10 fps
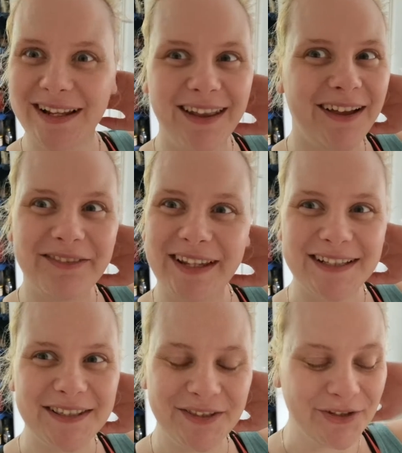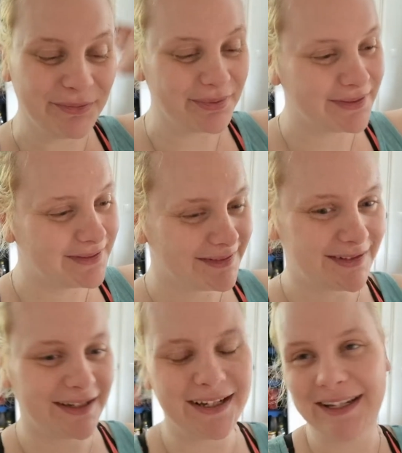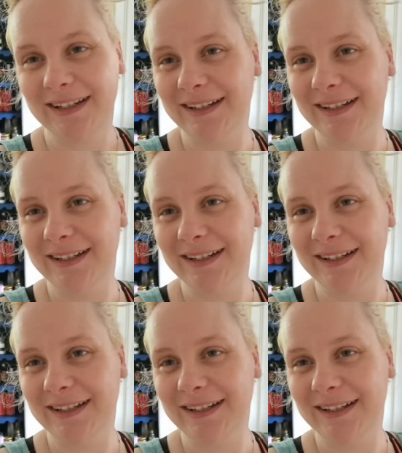I love that soup. I